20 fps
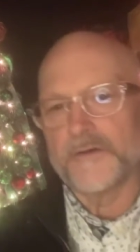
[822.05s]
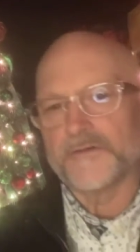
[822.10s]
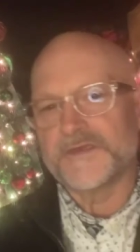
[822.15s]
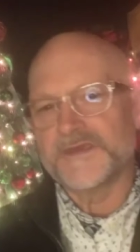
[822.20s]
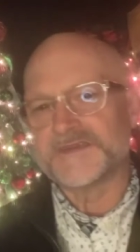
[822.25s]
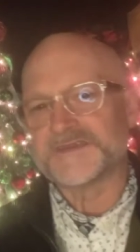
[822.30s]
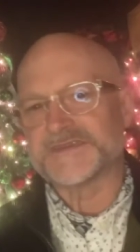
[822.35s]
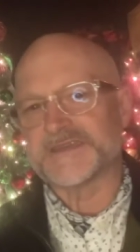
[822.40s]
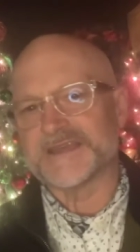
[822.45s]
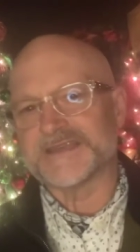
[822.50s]

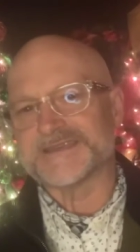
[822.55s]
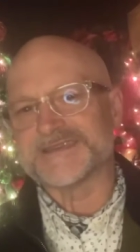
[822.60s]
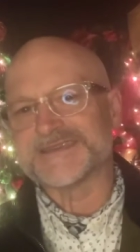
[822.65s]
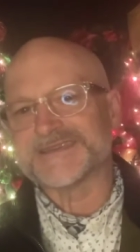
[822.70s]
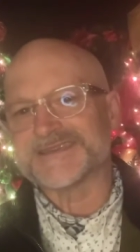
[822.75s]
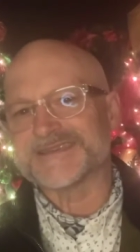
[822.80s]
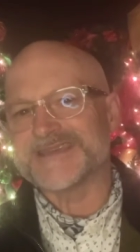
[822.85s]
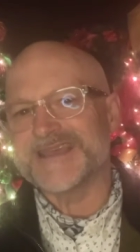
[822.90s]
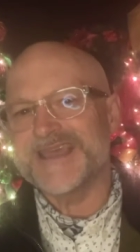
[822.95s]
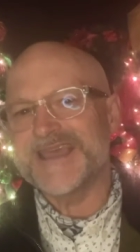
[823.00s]
He said,
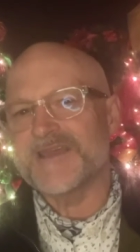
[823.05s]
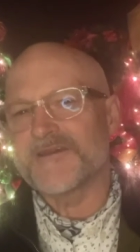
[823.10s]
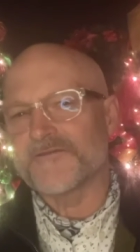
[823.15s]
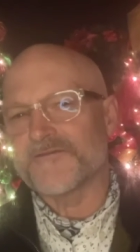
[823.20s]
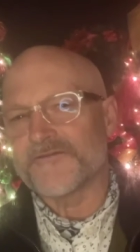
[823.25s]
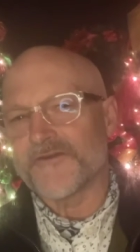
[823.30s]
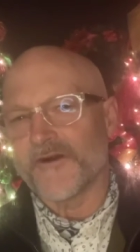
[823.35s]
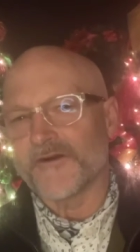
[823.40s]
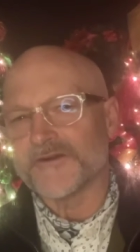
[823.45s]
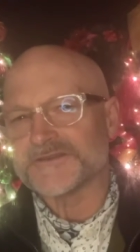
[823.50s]
Seek
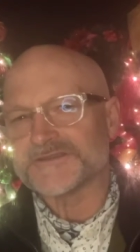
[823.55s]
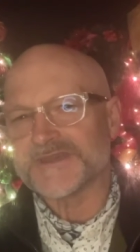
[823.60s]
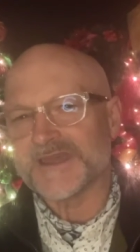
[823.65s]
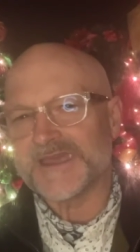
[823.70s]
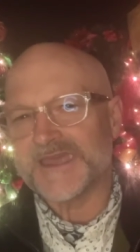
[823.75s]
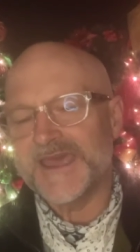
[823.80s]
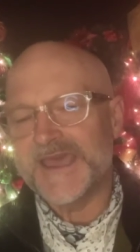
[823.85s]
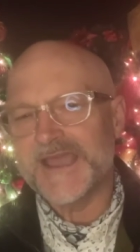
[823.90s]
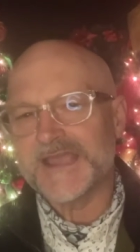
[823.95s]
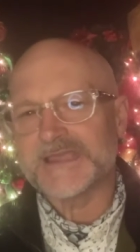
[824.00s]
first the
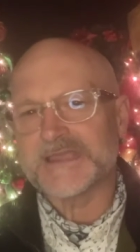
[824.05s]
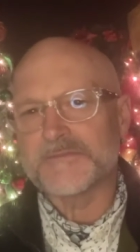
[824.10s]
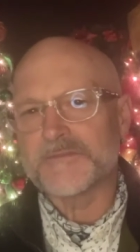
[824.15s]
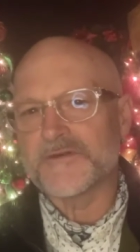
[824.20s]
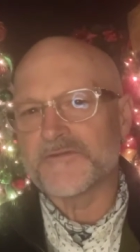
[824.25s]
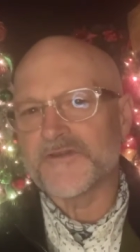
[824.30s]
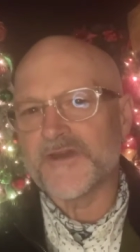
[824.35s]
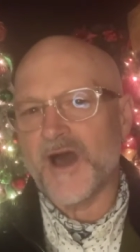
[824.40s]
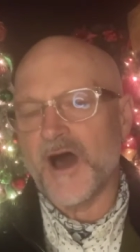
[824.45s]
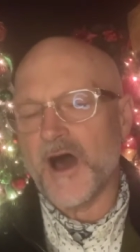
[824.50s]
kingdom
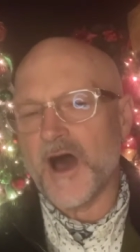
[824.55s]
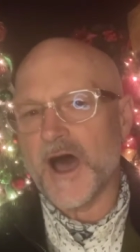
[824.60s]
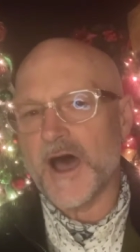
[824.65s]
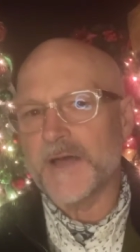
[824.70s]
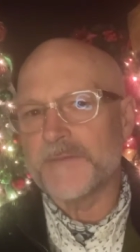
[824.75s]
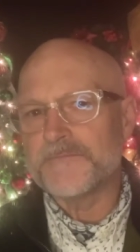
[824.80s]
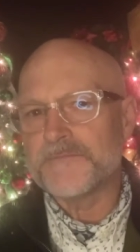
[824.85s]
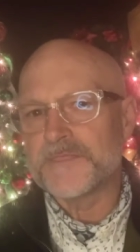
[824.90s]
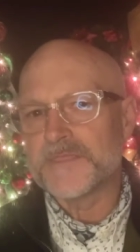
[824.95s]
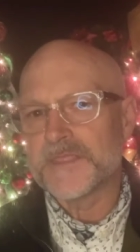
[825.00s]
of
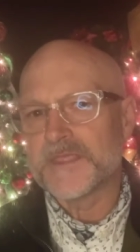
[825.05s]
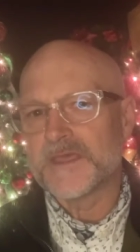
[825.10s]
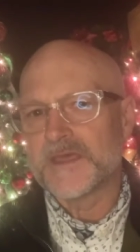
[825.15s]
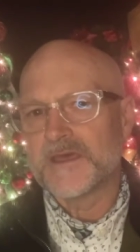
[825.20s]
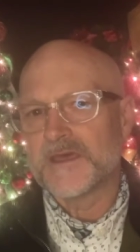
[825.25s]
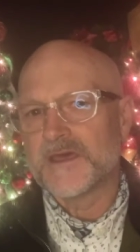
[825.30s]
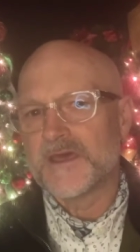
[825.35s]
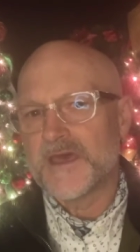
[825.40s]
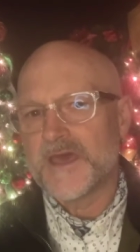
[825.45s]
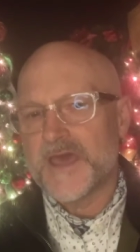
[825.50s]
God
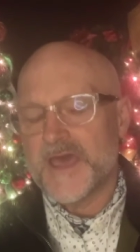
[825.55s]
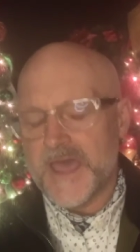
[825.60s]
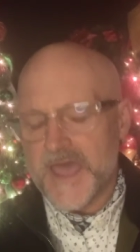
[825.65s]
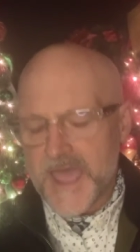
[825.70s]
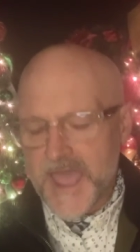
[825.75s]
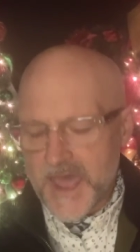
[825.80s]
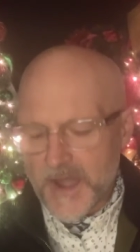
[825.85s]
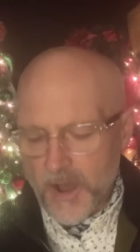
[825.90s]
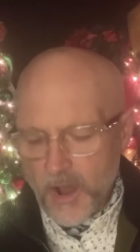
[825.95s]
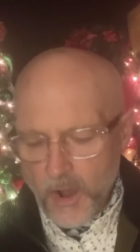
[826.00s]

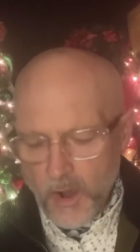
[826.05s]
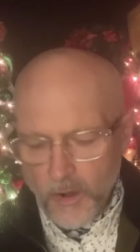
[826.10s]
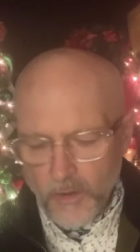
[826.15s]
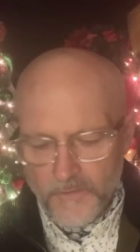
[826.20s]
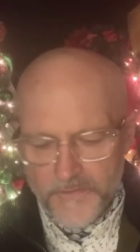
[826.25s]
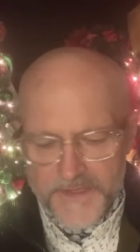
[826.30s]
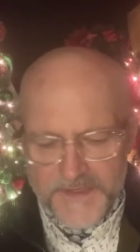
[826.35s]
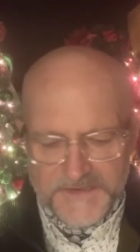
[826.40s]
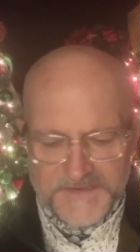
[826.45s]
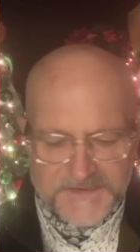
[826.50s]
and all
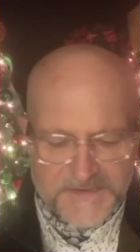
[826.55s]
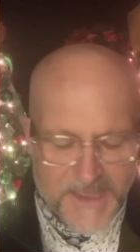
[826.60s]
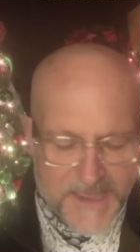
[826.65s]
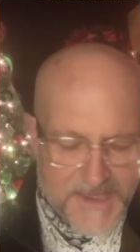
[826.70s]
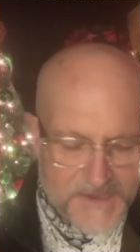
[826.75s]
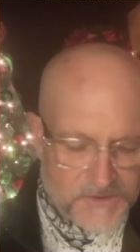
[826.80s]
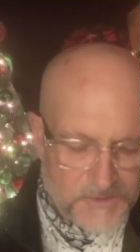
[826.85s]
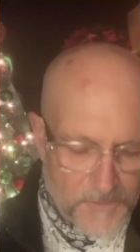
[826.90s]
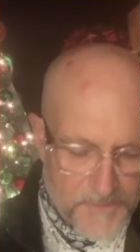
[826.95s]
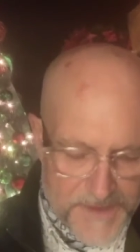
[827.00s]
these
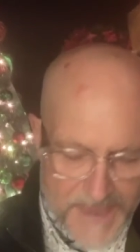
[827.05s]
things will be